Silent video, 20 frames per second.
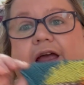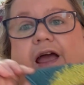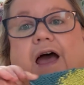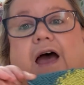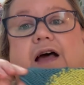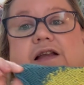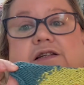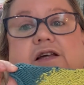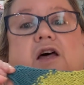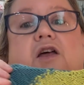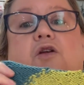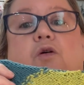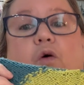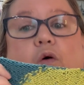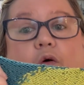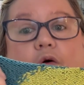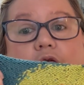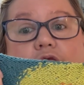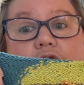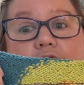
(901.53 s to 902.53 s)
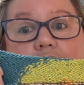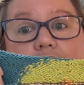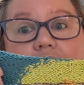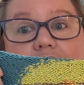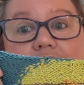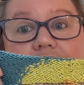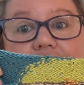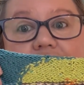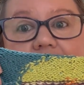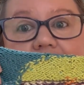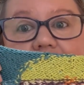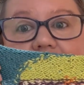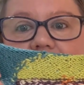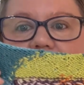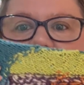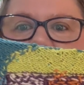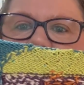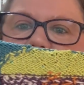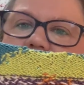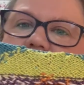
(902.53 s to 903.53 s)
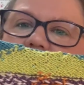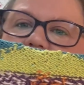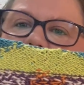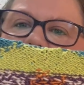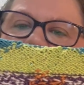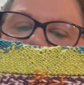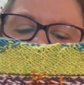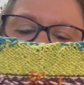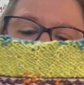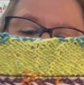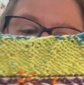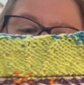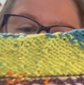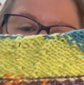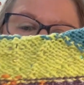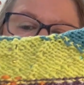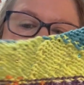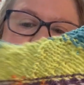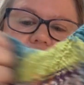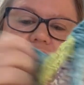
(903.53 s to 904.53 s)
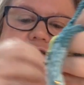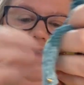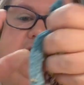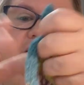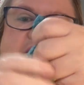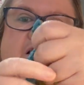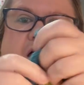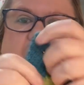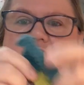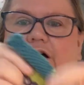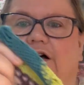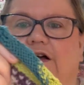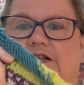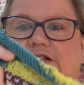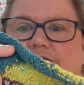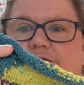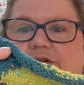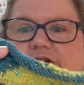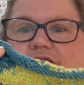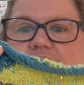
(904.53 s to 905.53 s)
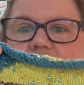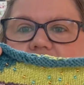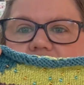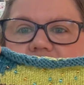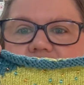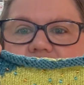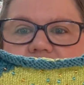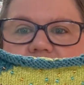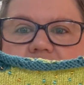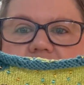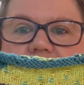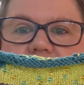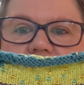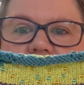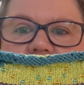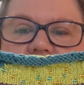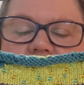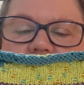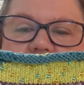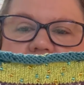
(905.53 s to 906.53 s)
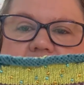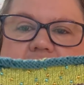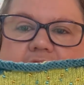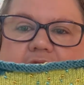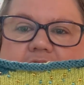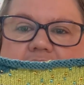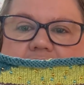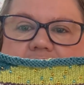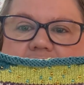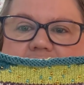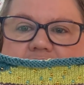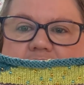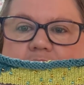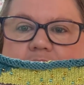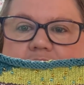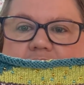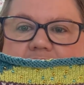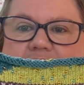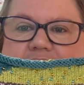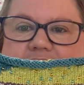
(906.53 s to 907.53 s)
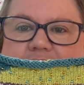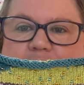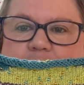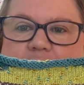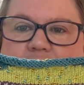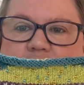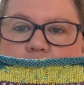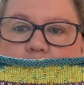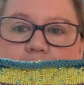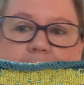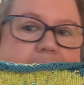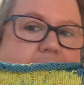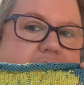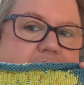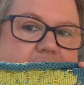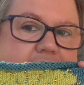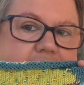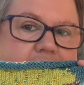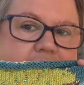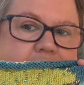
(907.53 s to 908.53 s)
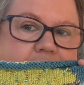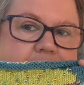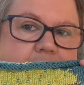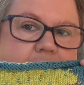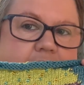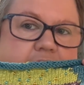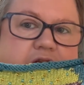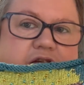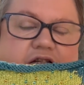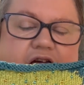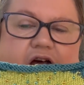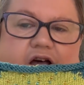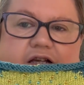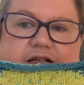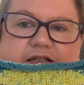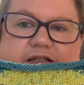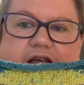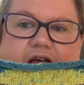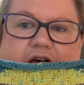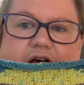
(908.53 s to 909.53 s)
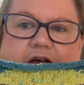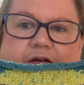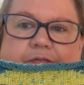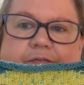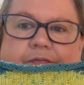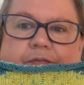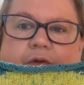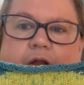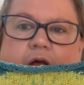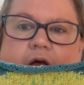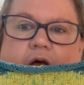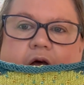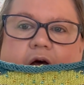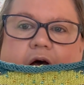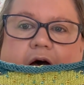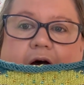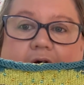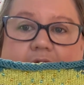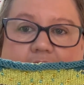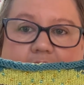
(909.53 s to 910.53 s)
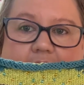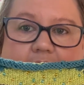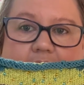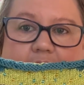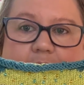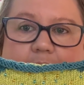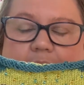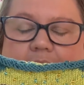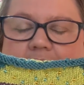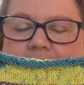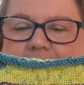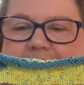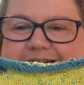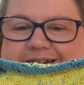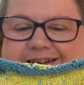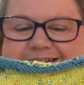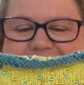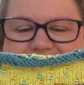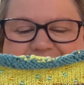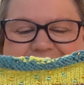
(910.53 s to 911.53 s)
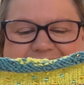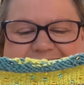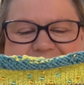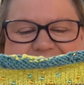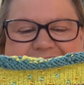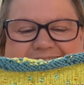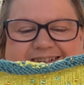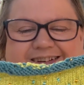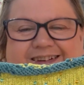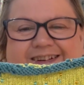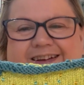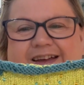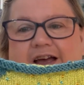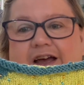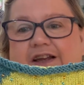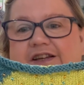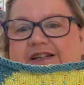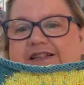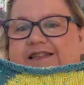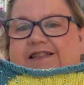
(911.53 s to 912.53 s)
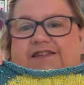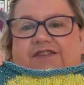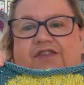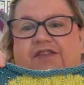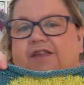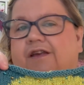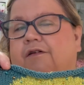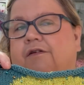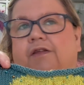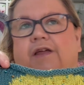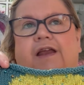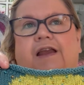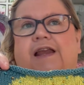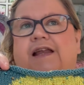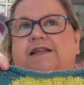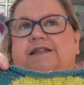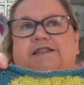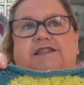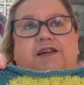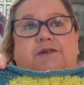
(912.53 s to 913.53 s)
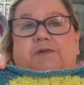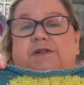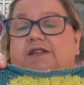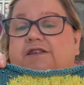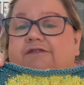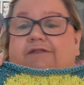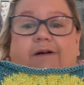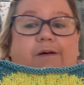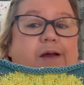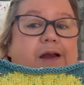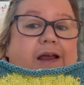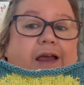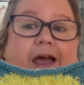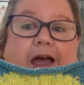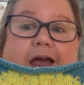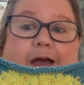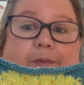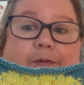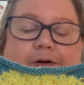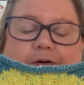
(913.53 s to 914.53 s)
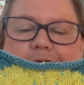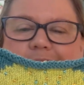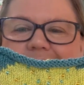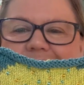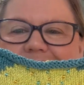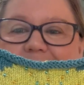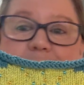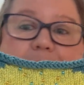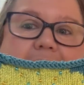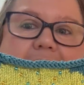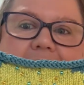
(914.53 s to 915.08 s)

had an awful lot of ends because the hearts are intarsia. So on this we've got beading, intarsia and colour work. Just all they need to do is throw in a cable and a bit of